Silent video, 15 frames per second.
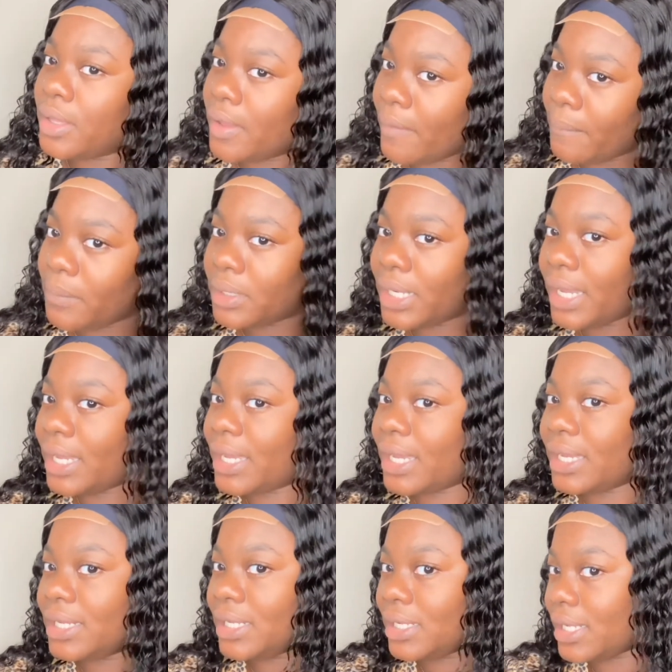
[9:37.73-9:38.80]
but I kind
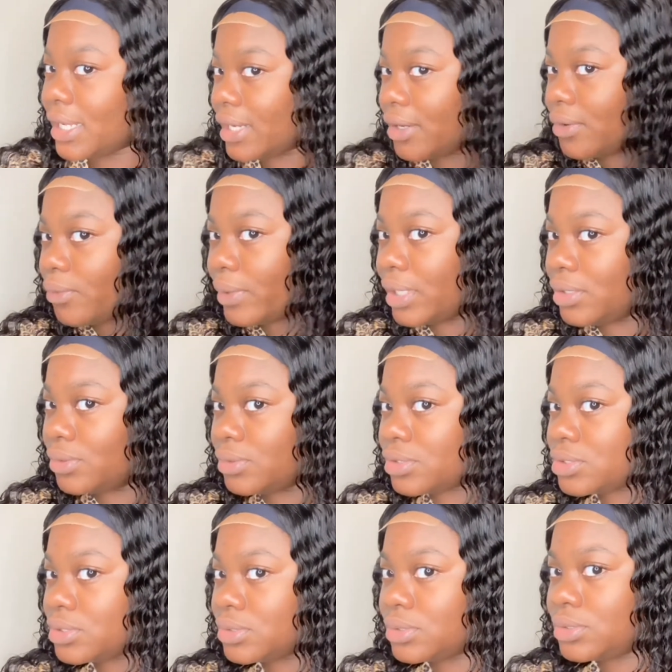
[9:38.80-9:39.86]
of like wet look,
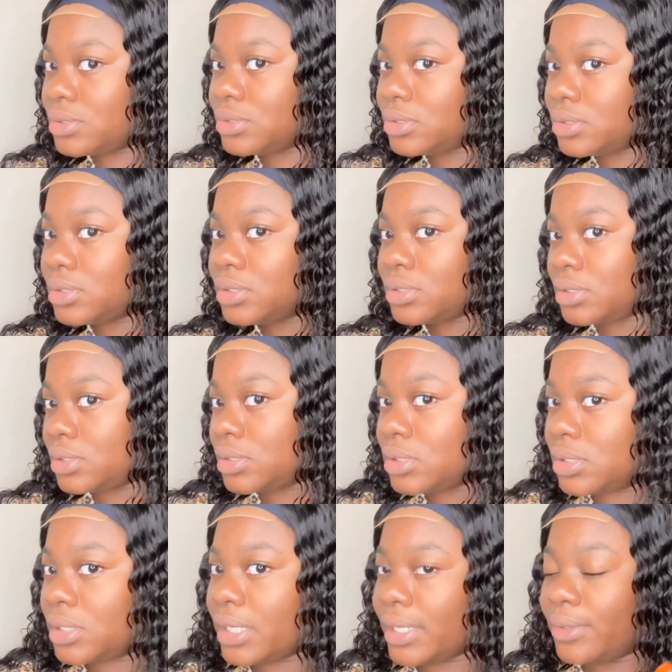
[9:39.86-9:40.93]
so
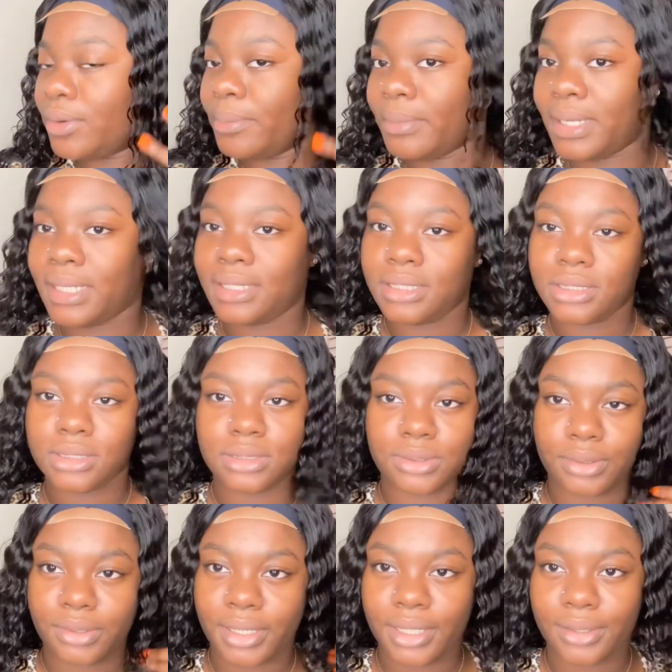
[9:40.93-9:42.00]
I don't mind this look
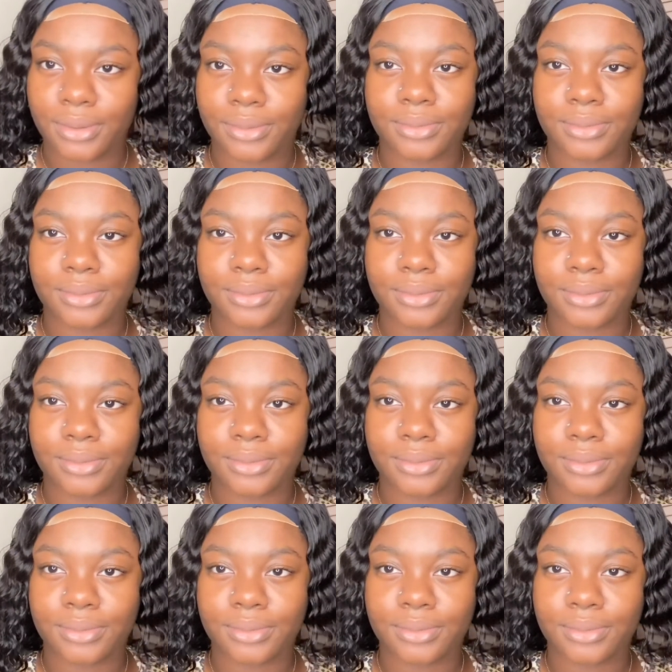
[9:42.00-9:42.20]
right now.